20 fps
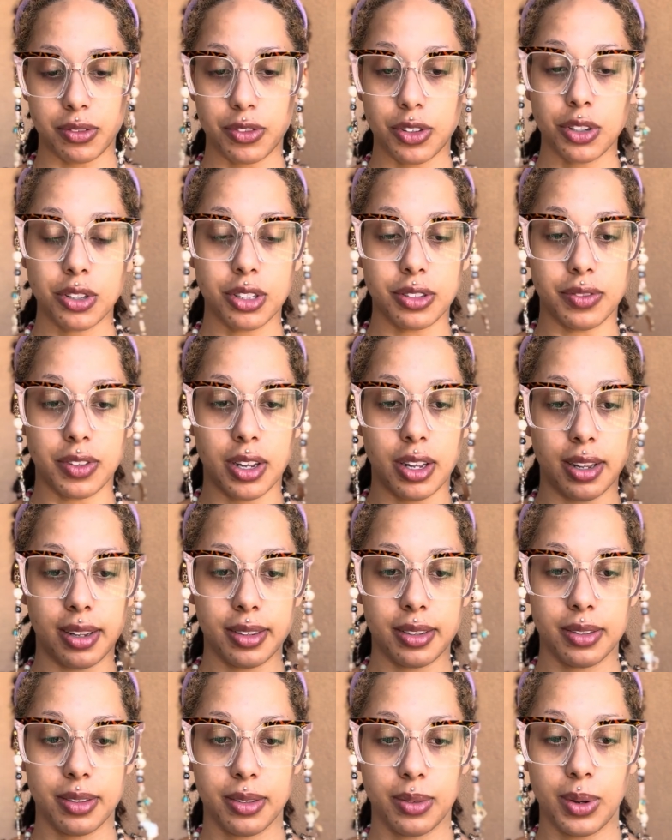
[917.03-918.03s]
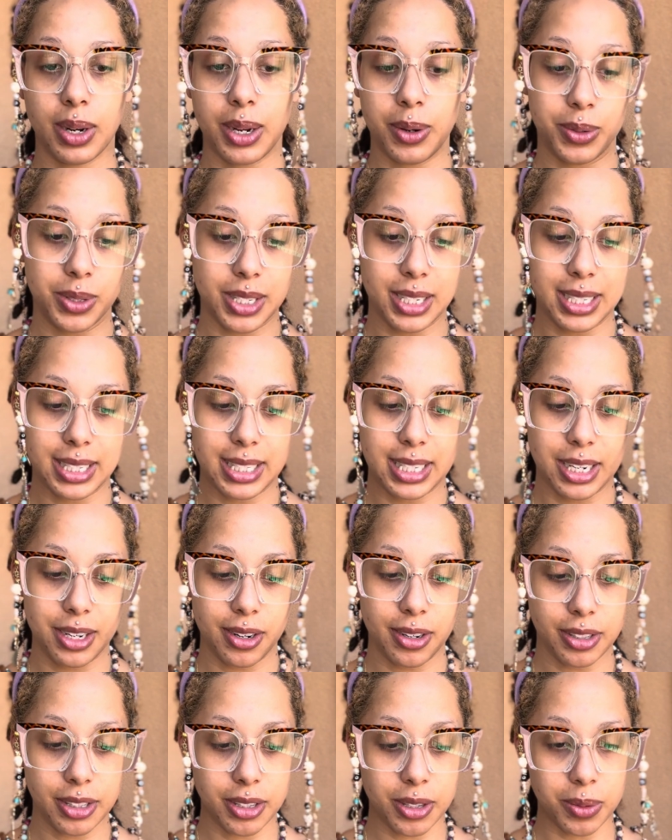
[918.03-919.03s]
first of all, what I was going to say
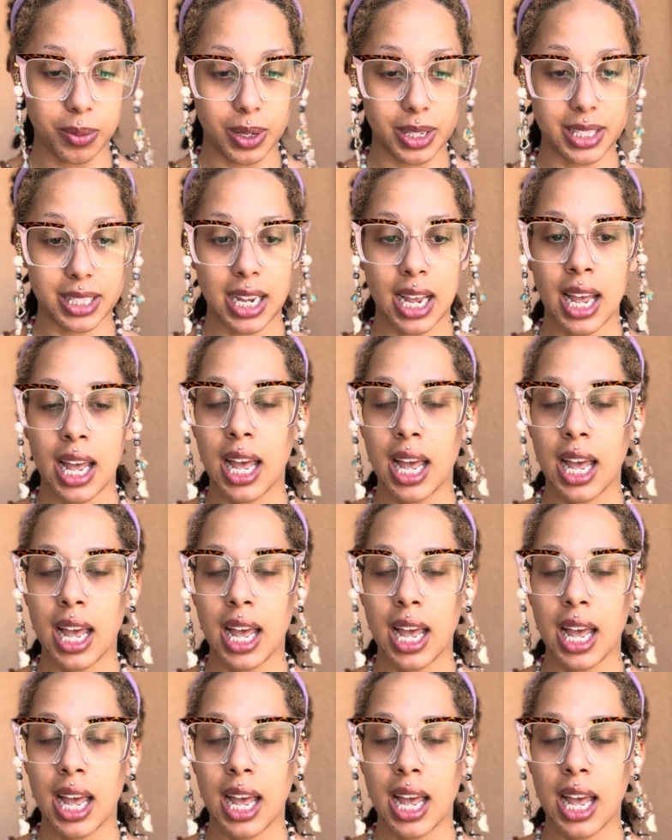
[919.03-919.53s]
earlier was